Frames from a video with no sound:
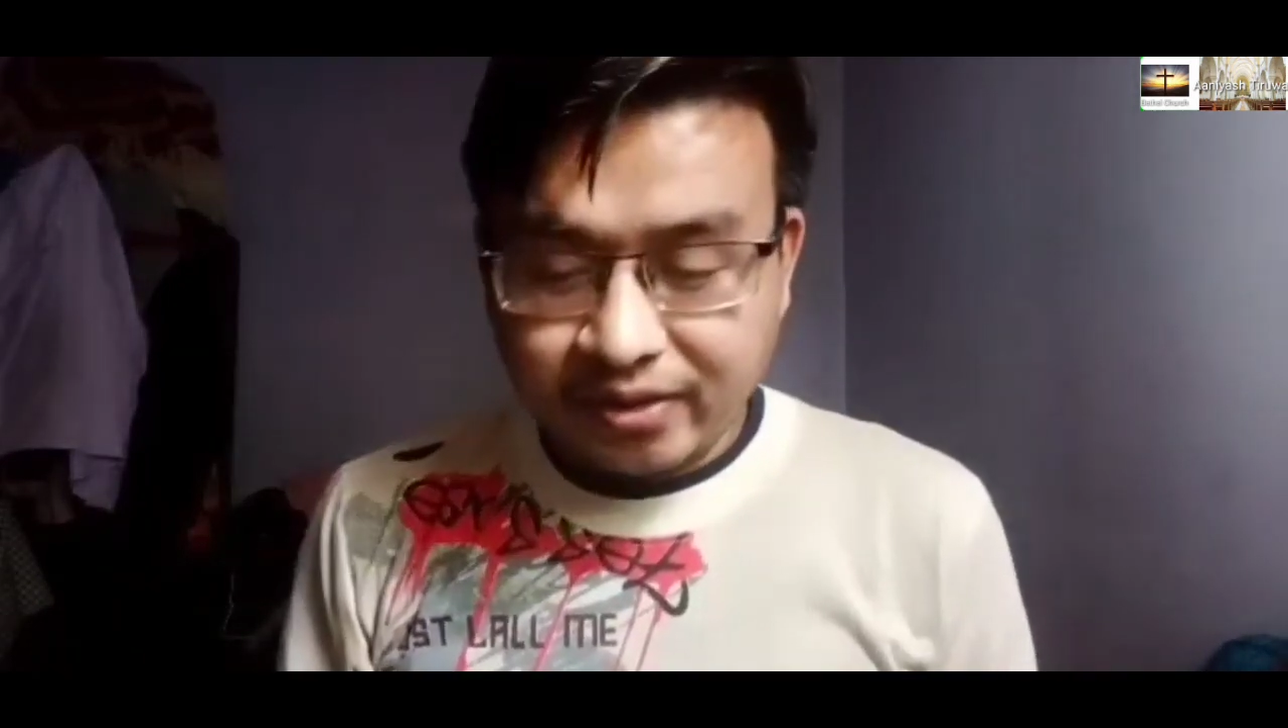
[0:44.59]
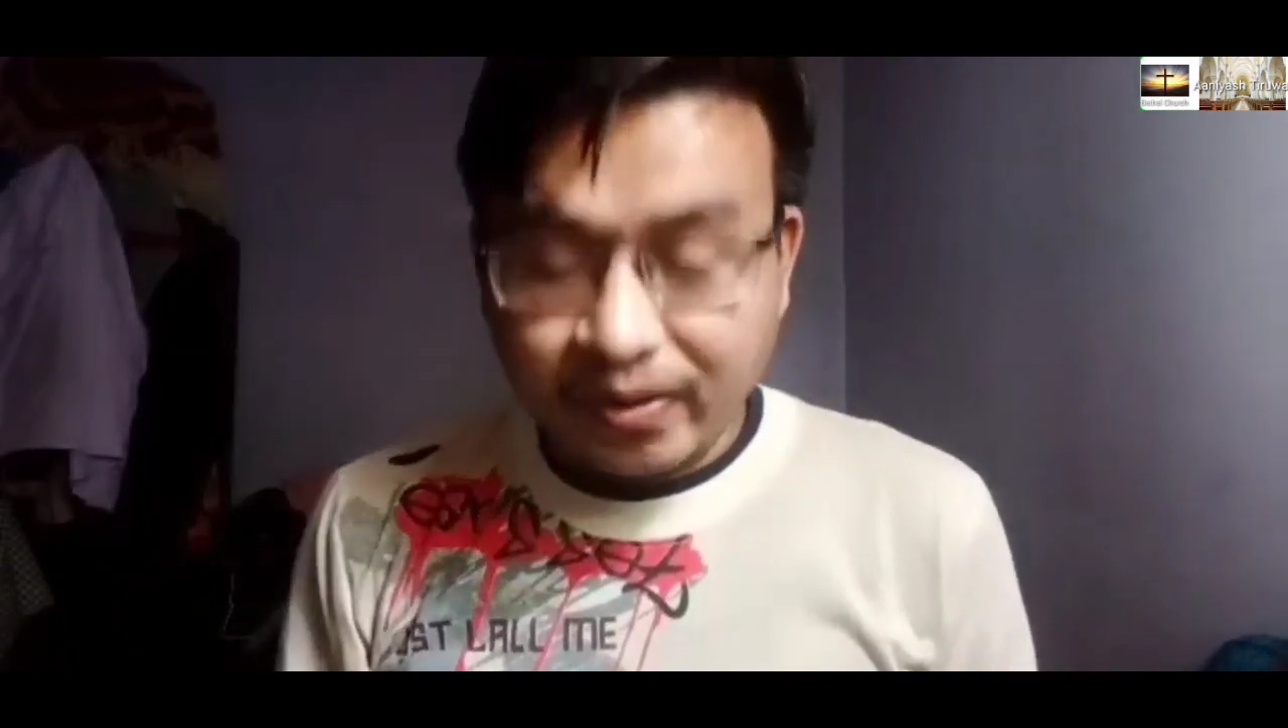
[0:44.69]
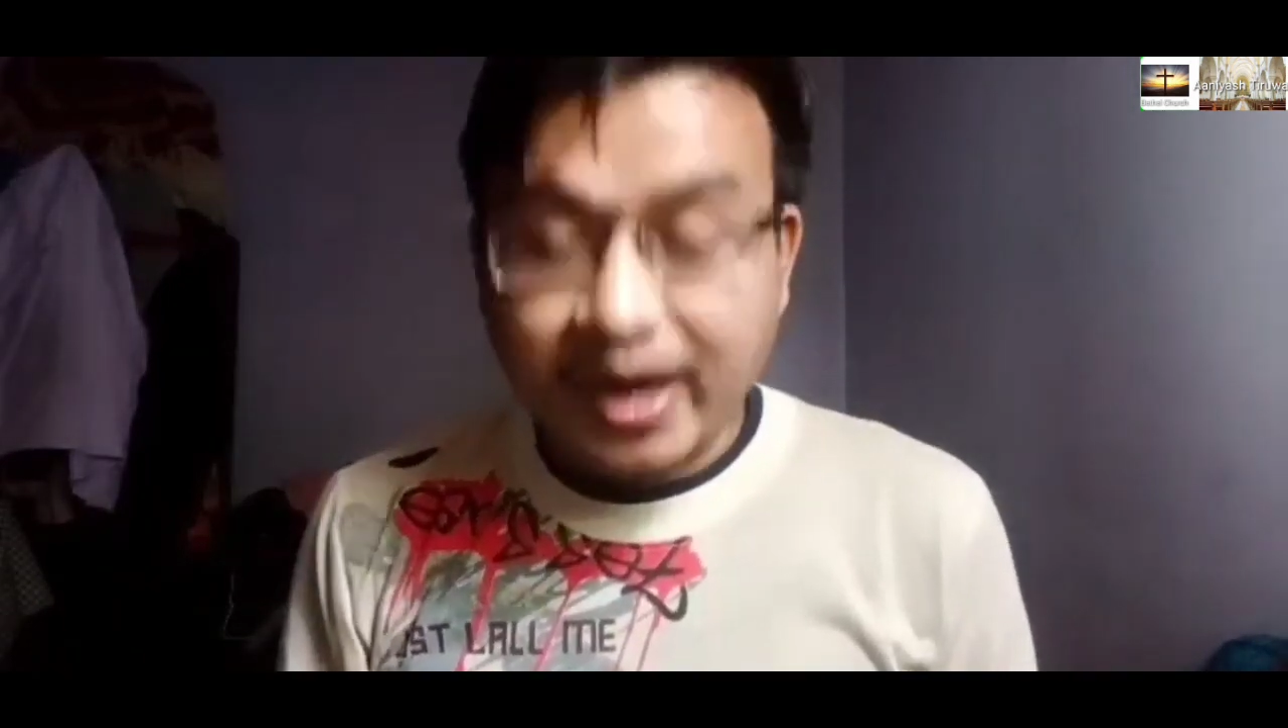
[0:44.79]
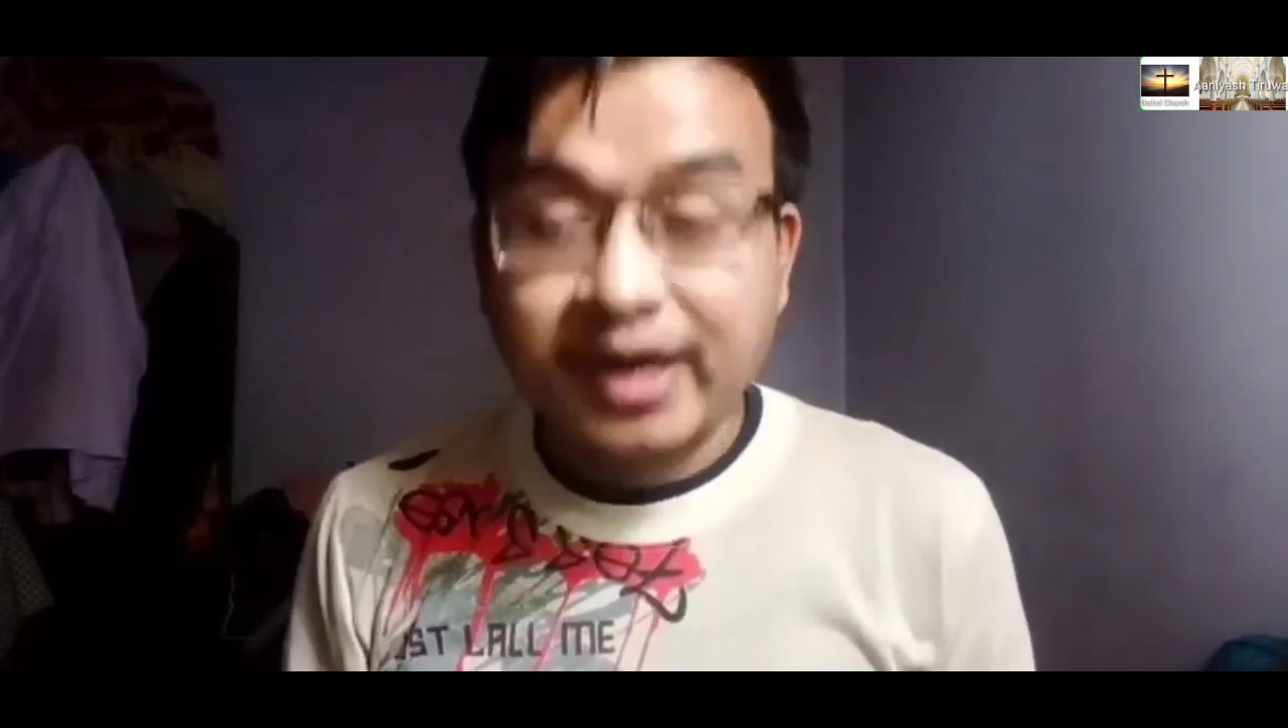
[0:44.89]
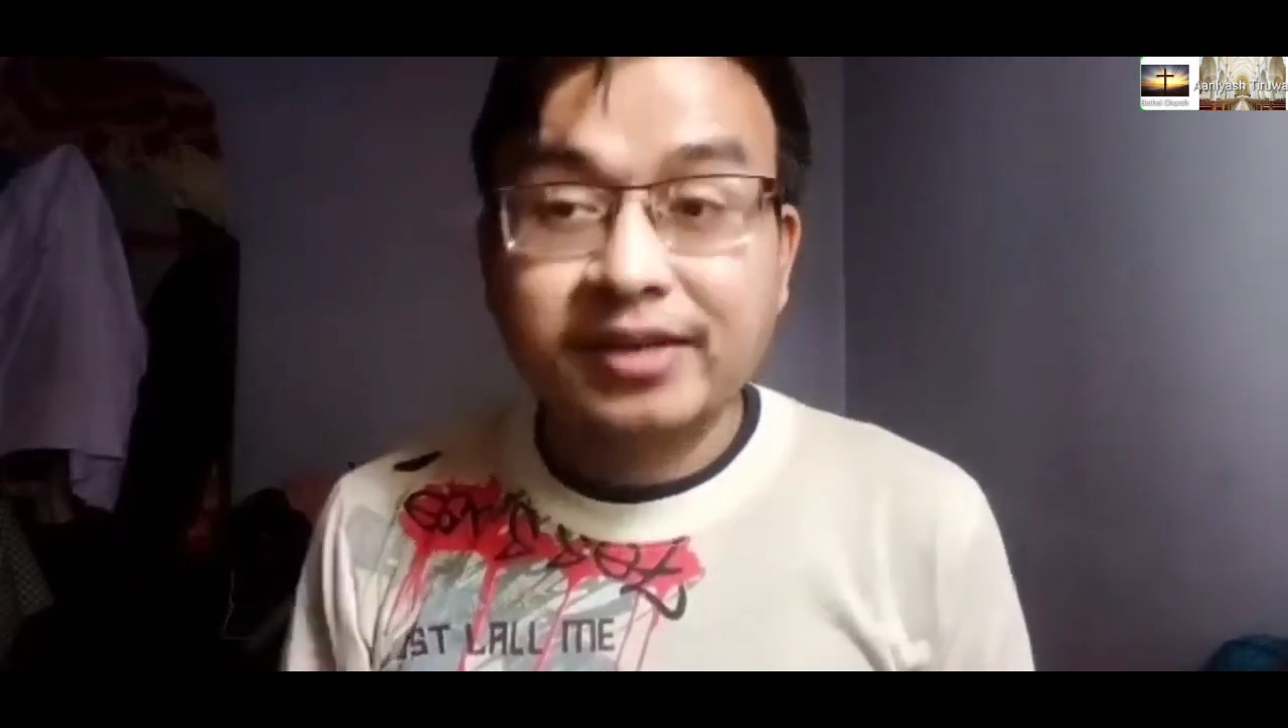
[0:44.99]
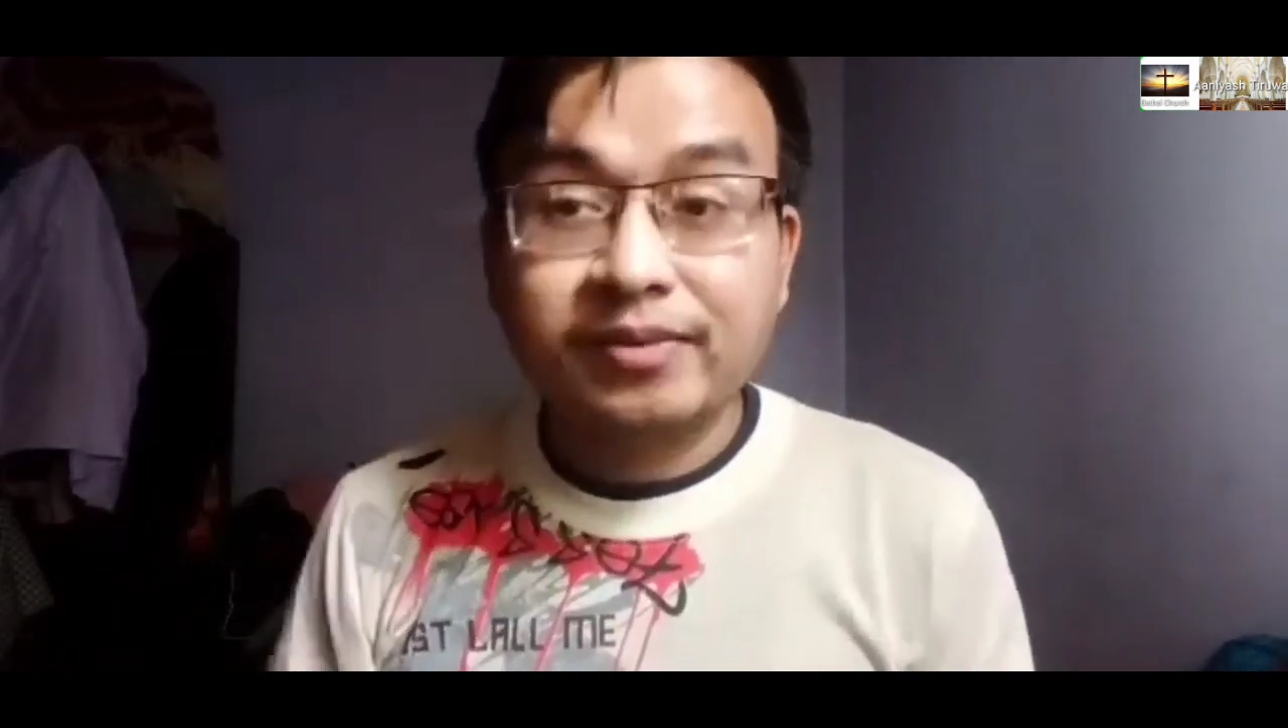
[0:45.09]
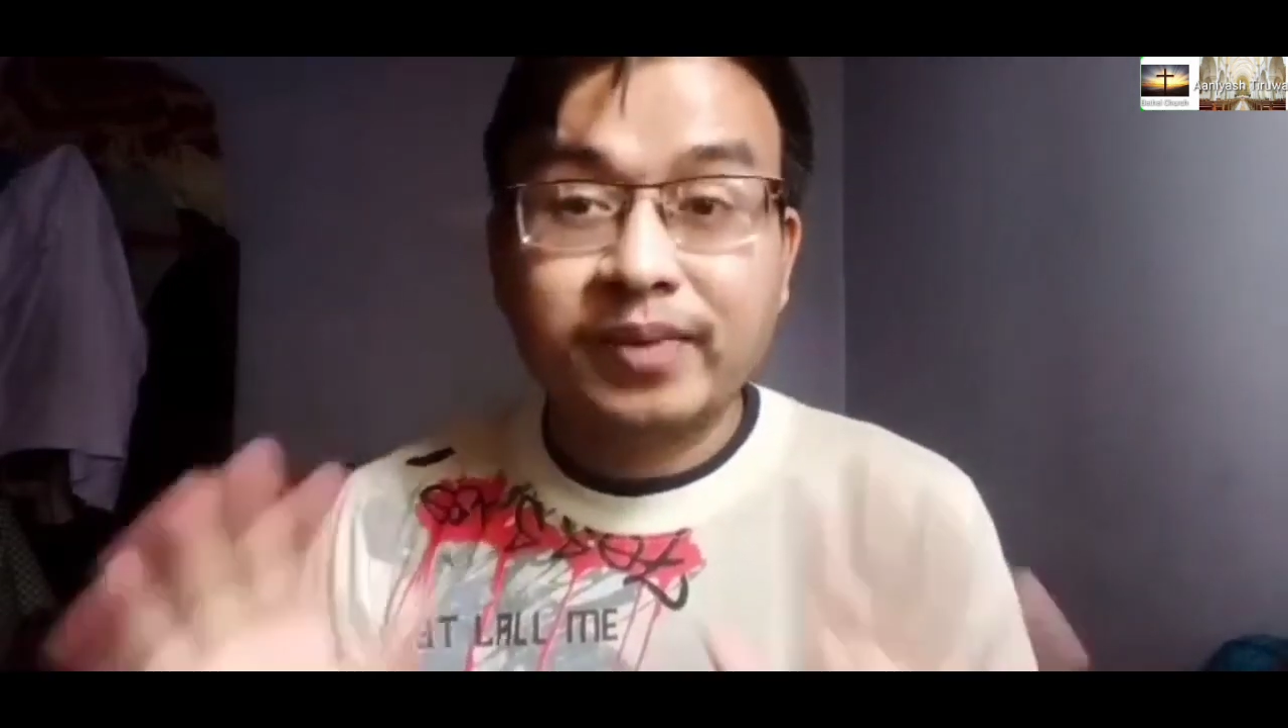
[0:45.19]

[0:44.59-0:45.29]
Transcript: what is